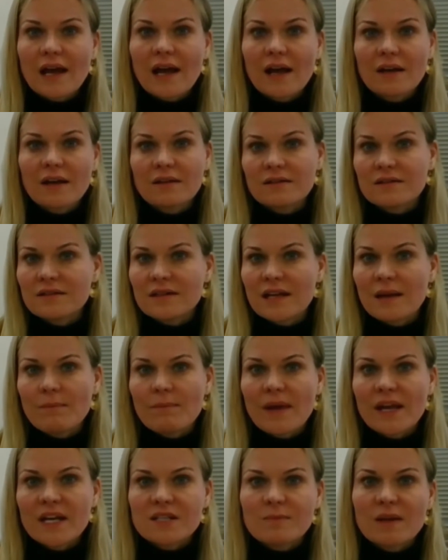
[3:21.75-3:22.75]
And it
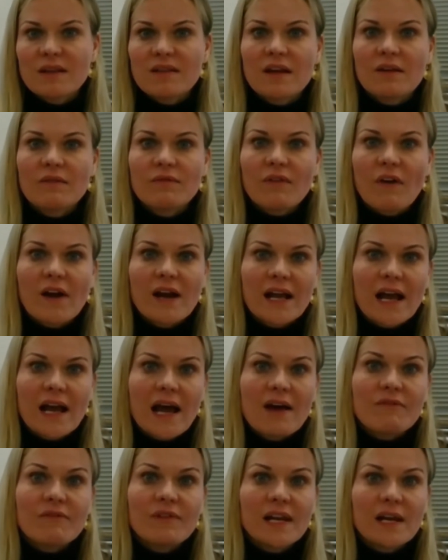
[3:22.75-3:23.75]
makes me think very
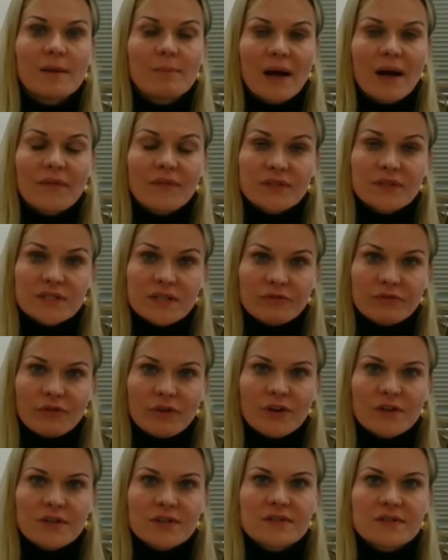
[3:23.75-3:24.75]
carefully about the
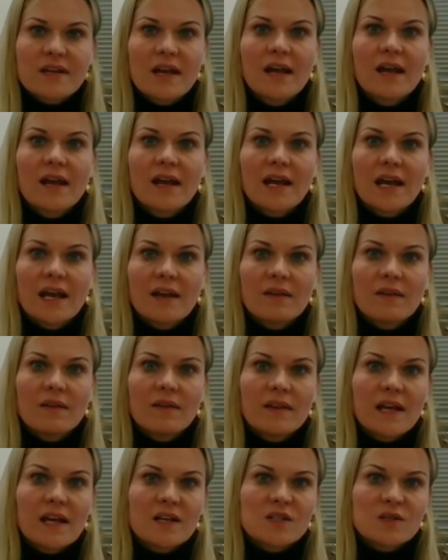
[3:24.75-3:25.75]
difference
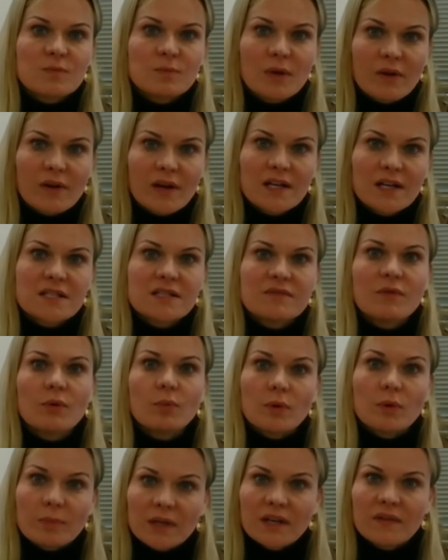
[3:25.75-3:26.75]
in the experience of a
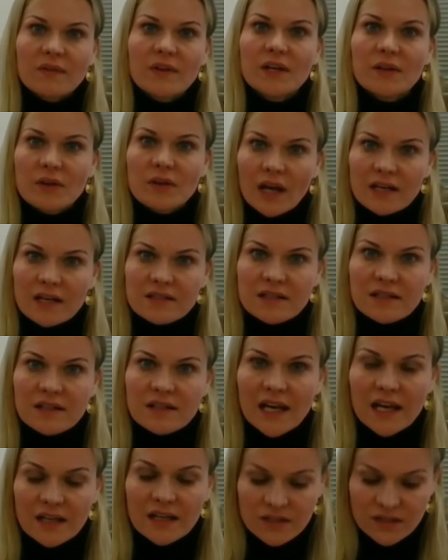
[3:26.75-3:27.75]
woman in the United
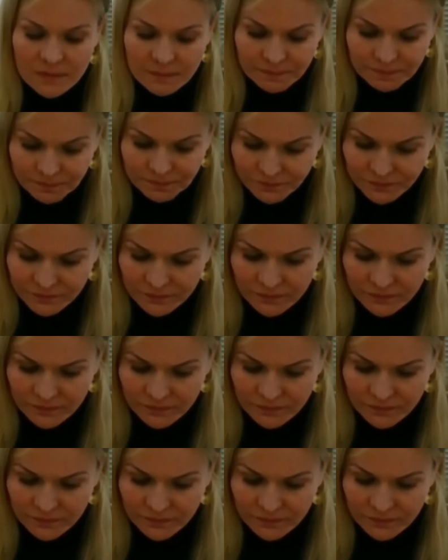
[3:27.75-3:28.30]
Kingdom